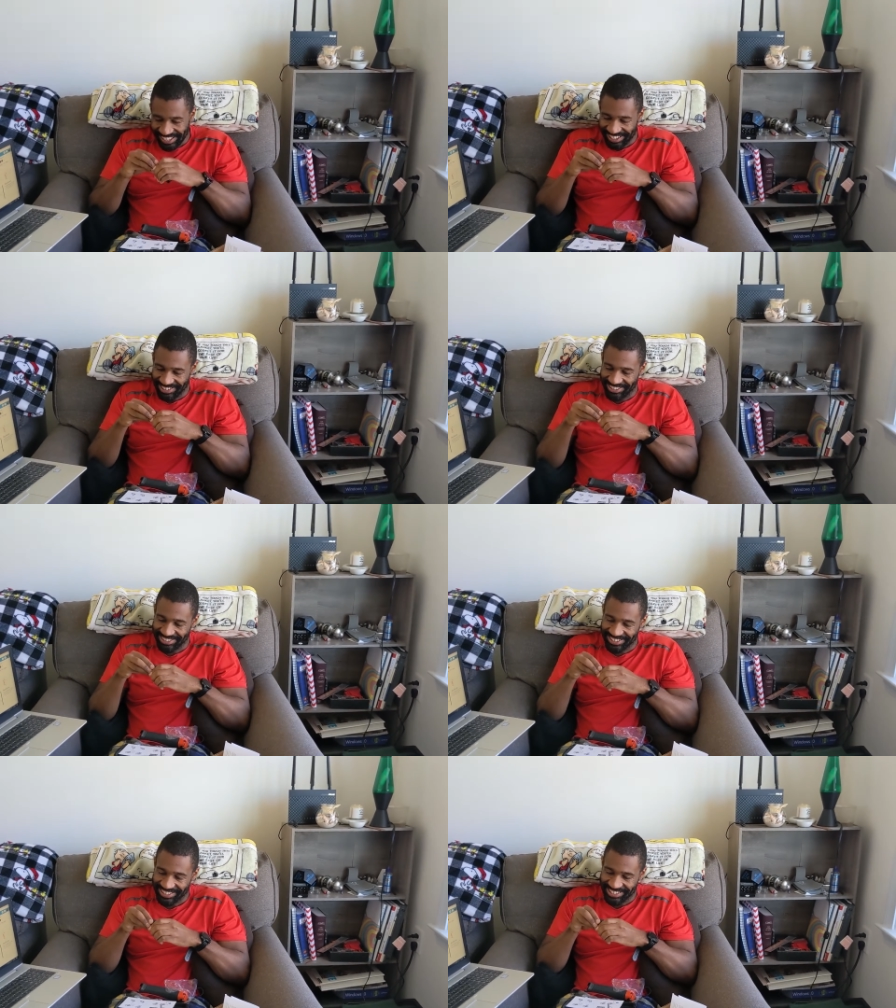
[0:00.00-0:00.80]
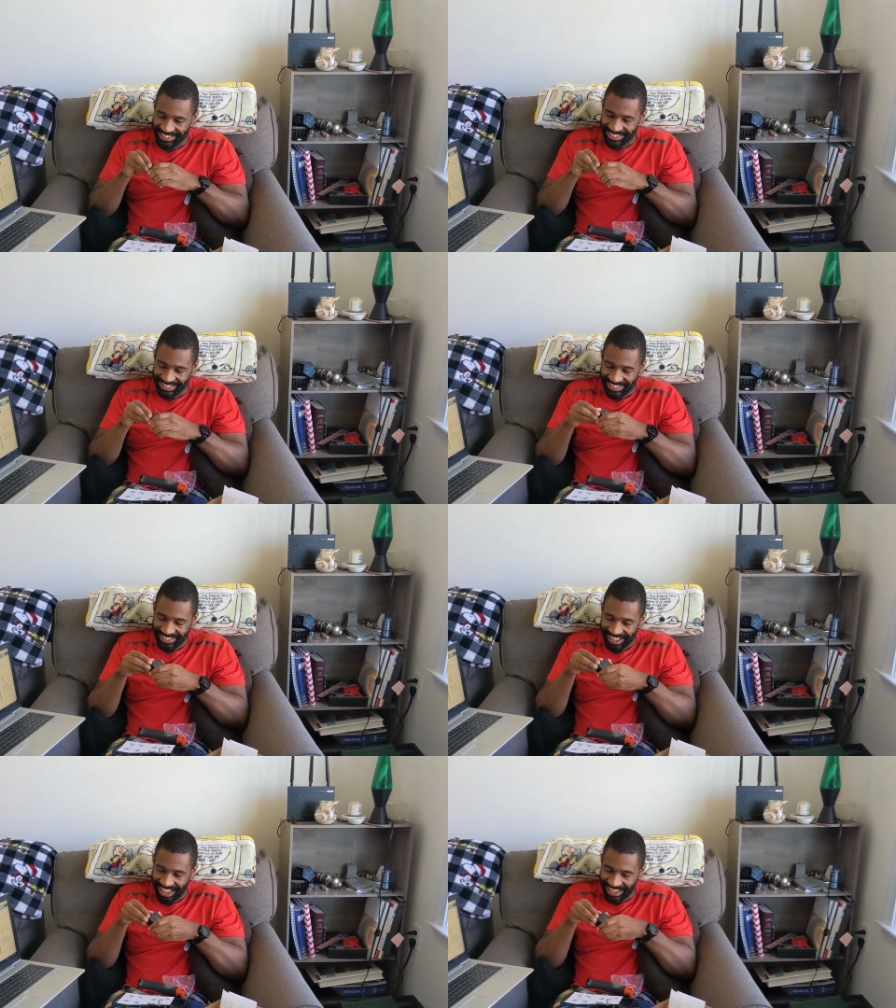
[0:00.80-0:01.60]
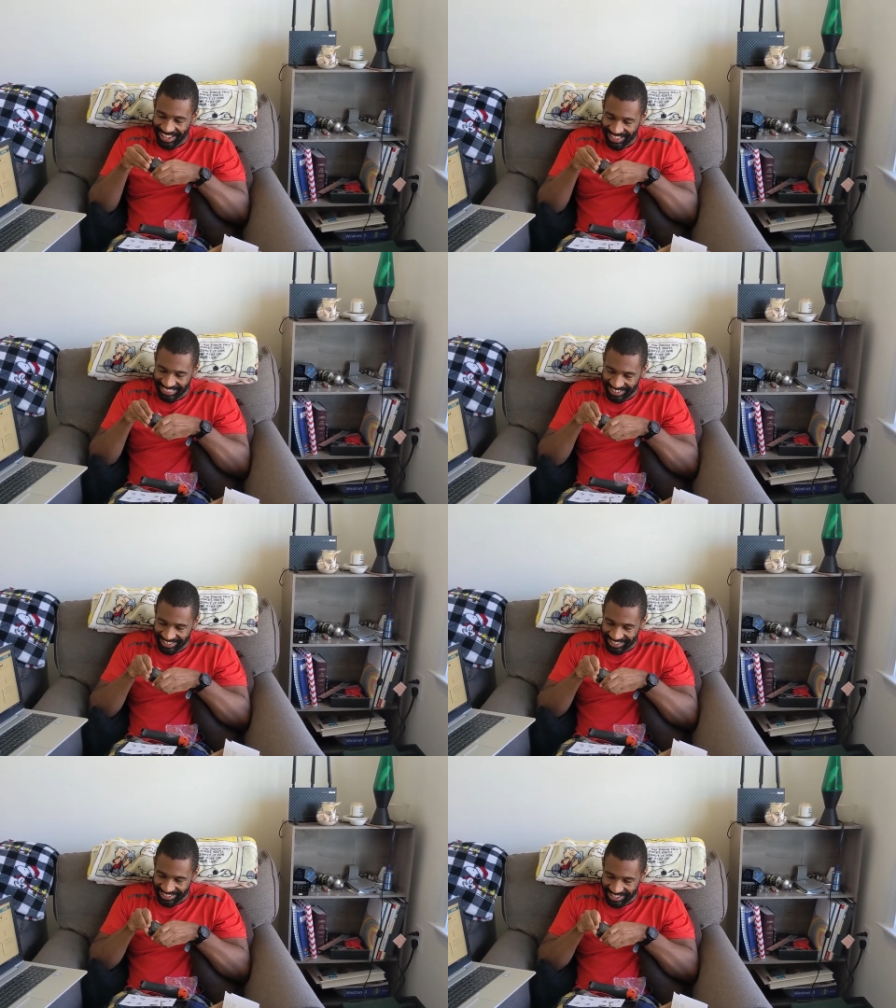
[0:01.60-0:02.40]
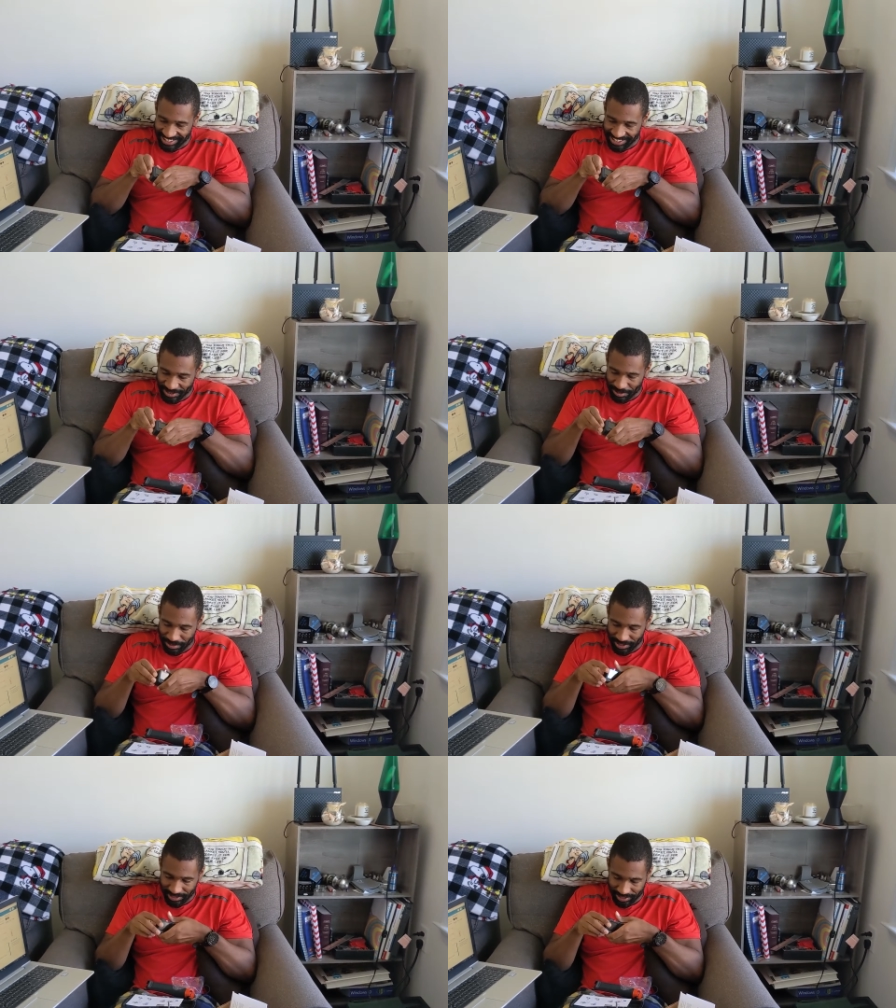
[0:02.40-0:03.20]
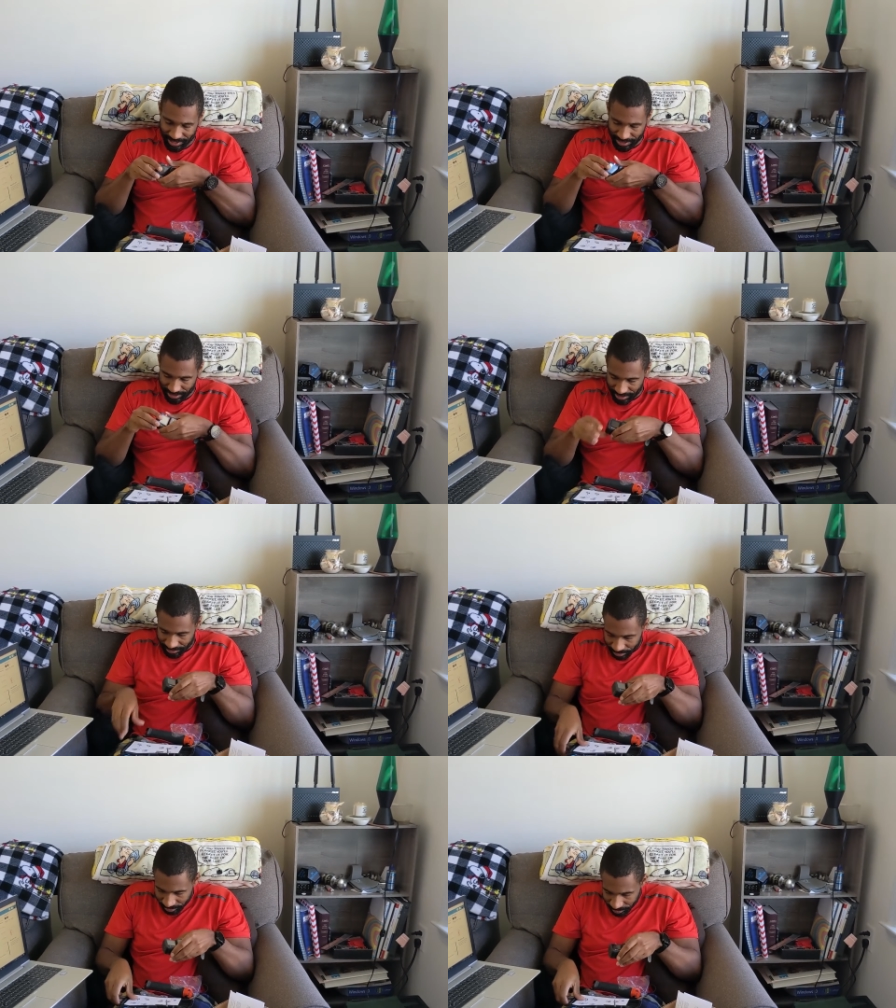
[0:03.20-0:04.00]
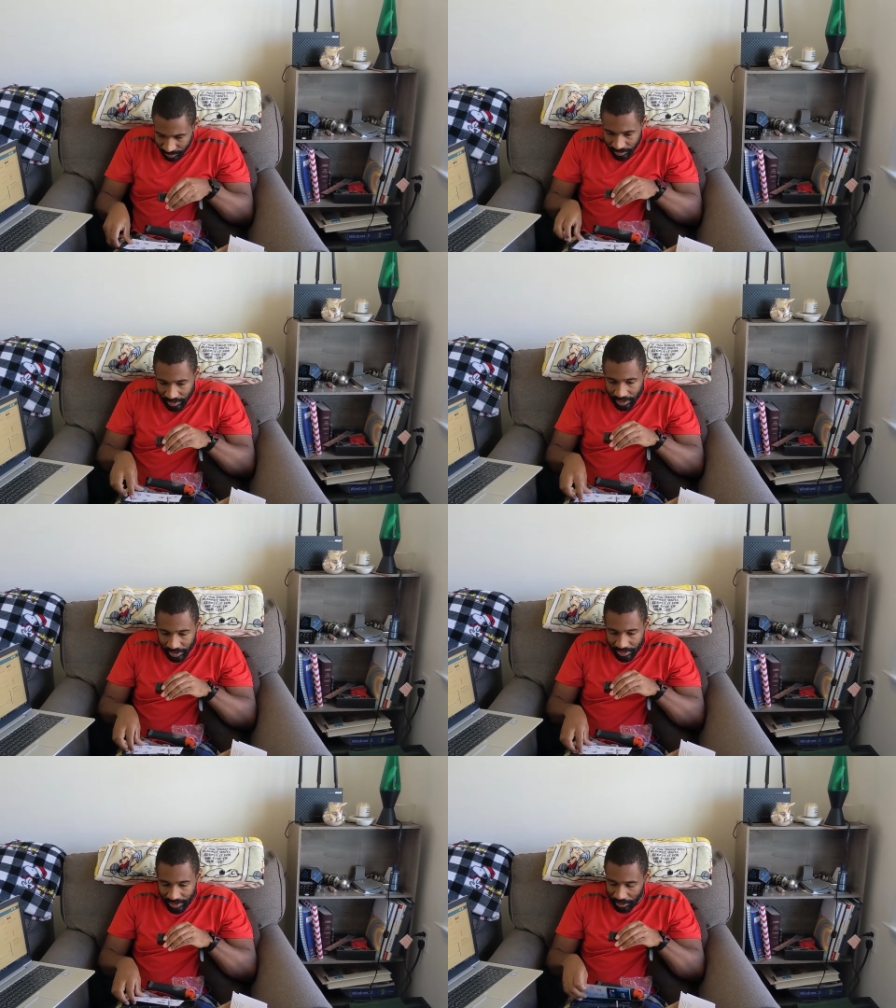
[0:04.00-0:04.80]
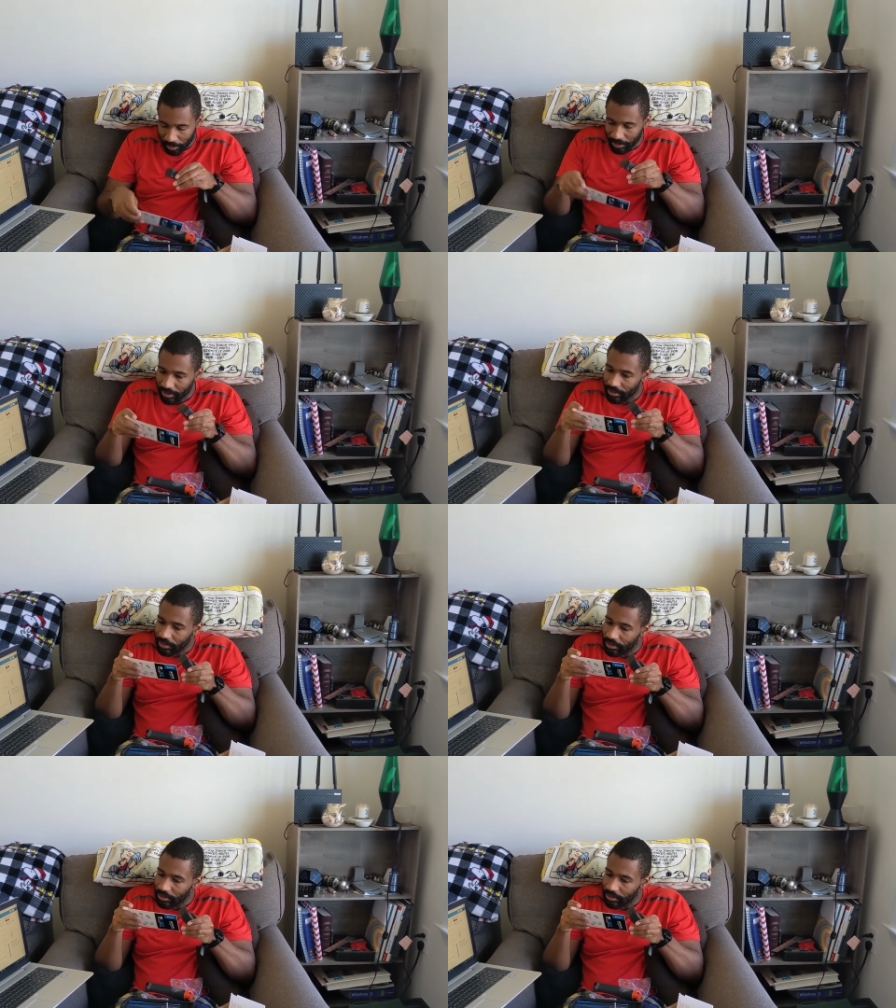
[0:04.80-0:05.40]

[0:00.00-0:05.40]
Hold on. I got this. Because it says to open it. Like, how does it say to open this?